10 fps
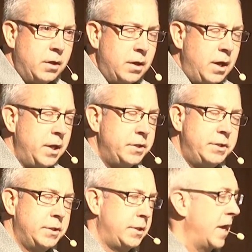It
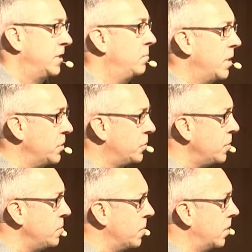just hasn't been
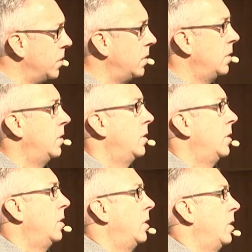true.
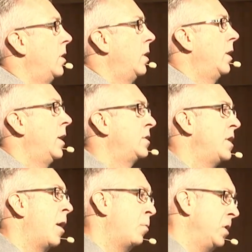It's
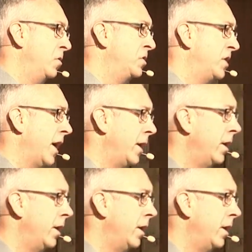not what you said.